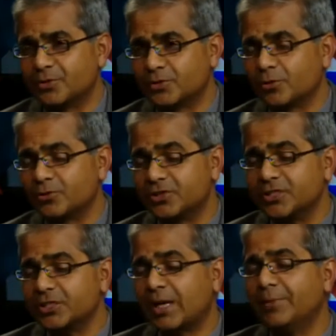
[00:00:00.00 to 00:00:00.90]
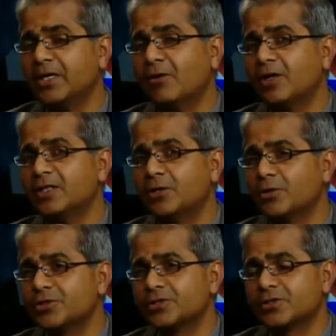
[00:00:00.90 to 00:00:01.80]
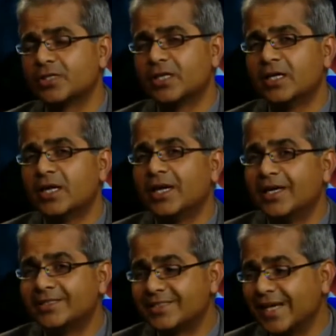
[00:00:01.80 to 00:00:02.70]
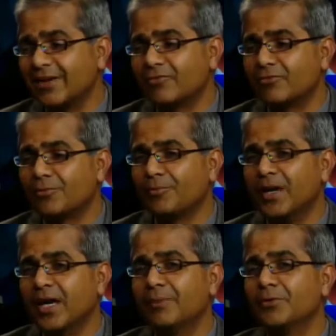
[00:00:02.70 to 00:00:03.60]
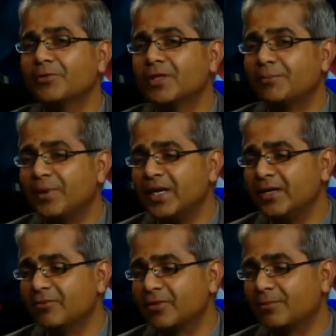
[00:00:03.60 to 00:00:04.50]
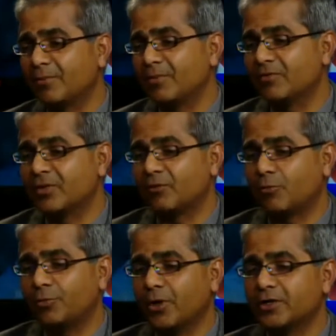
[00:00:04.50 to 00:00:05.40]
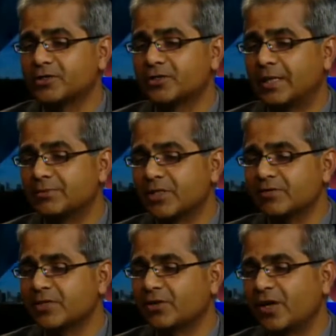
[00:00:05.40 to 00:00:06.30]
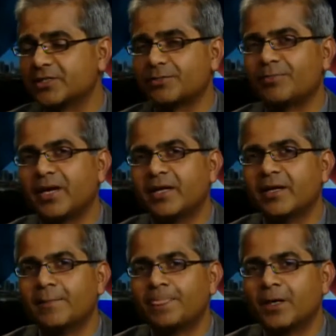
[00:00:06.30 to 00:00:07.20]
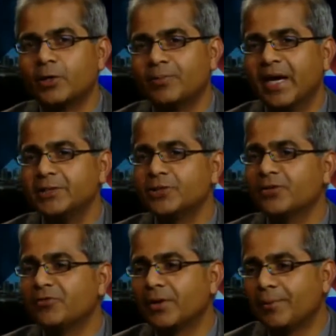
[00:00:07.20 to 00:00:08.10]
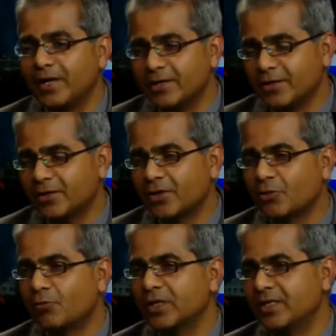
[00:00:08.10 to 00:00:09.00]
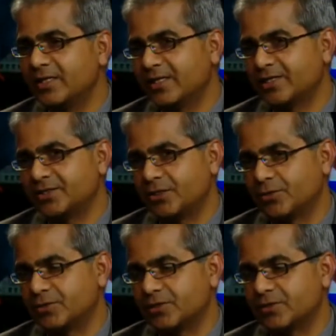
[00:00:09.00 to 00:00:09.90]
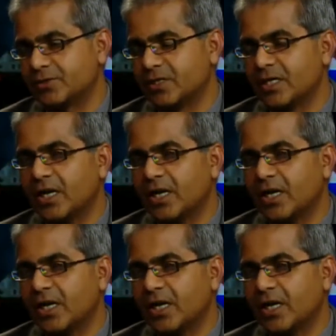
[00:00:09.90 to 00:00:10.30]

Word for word: So just coming down on the doses itself may help you with the pain. If the if the opioids themselves are causing pain, you may actually feel better when they decrease the doses.